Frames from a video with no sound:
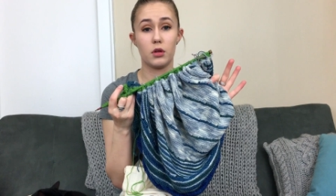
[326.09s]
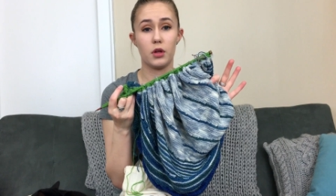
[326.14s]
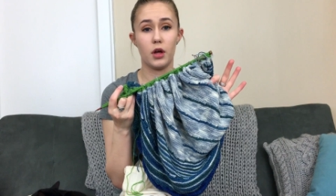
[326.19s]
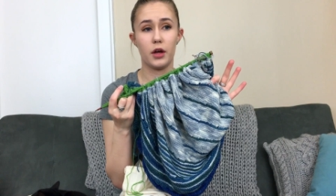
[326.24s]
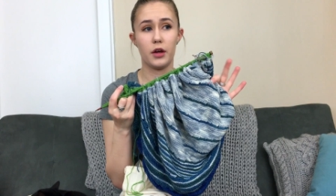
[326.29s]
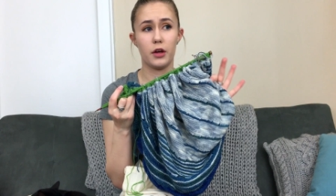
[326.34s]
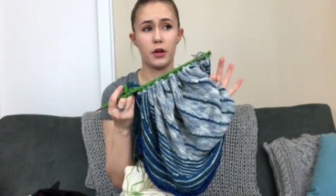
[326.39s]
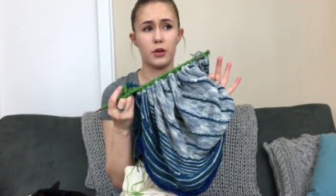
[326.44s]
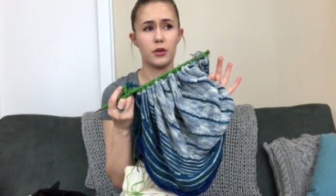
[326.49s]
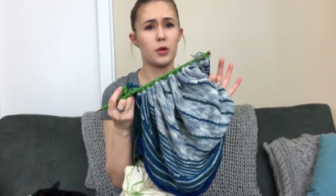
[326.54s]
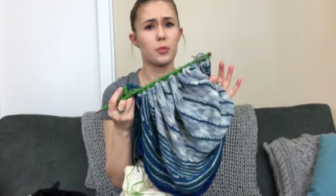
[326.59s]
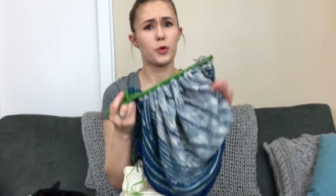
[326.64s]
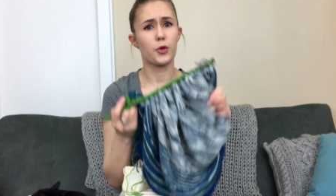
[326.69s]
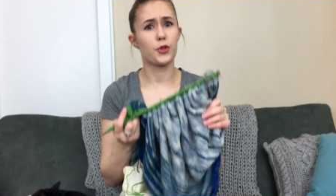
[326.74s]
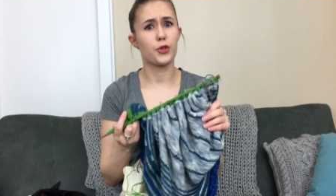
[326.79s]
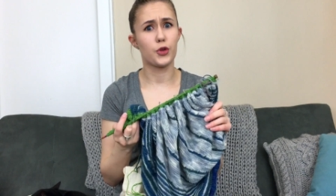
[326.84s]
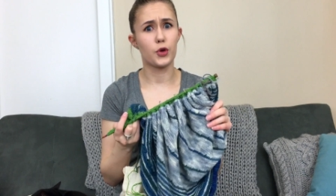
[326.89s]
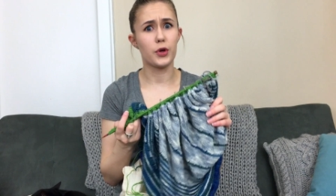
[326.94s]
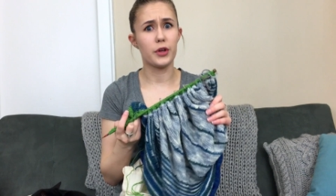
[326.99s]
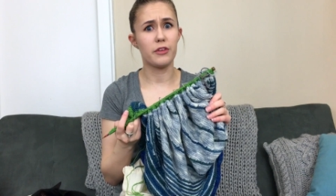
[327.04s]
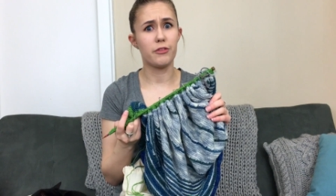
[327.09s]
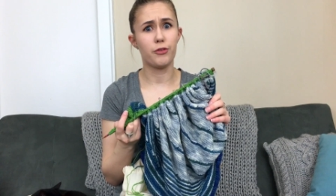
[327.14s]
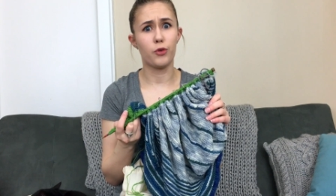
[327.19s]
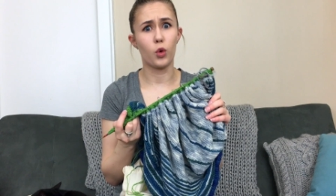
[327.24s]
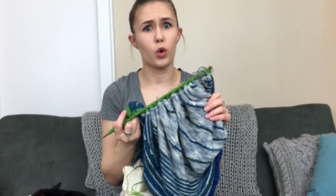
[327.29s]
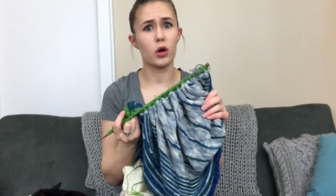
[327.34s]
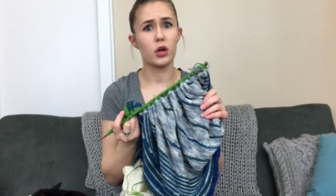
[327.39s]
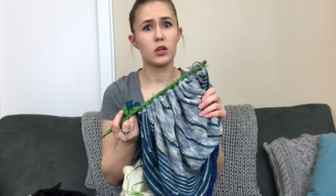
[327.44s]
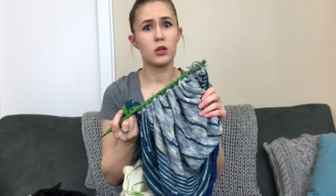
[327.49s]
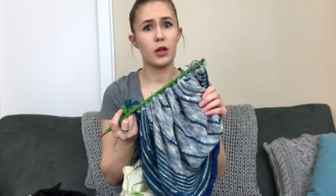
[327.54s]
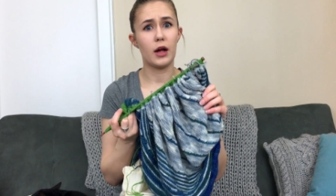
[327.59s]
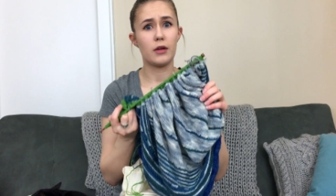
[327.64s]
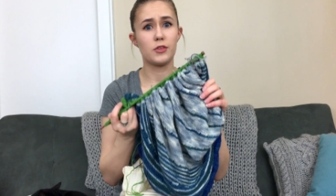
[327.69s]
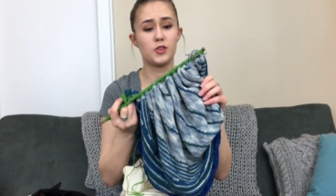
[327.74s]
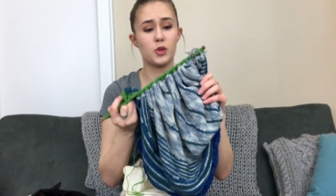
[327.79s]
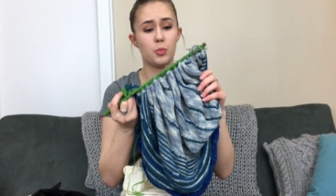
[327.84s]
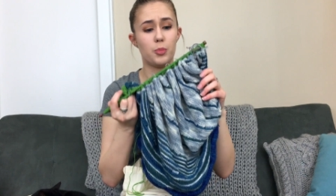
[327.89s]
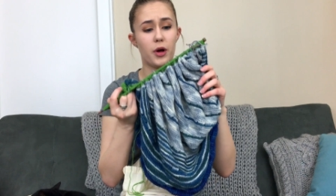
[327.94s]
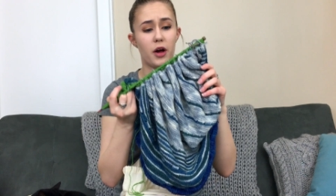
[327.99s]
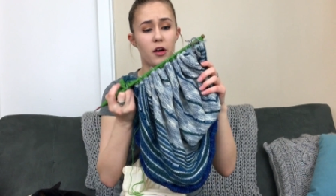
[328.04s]
number 34, Clouds
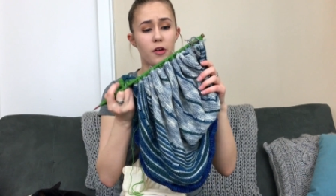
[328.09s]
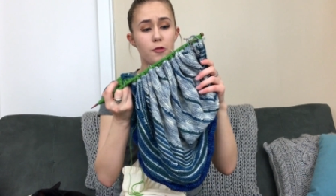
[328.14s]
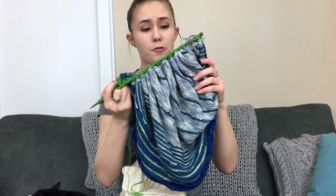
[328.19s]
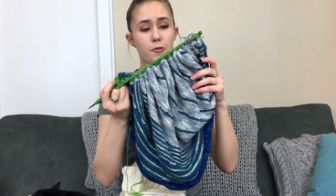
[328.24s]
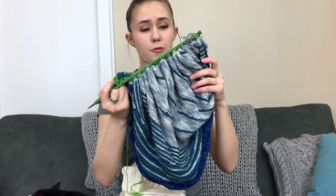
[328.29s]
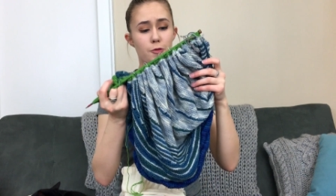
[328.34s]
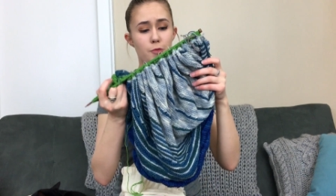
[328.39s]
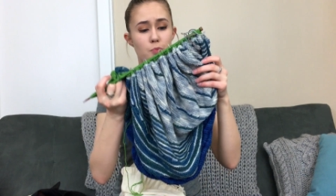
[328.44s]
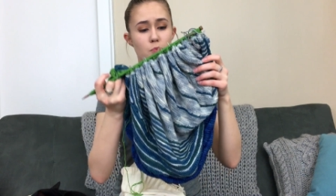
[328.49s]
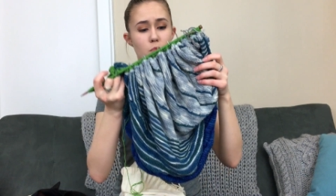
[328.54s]
Above.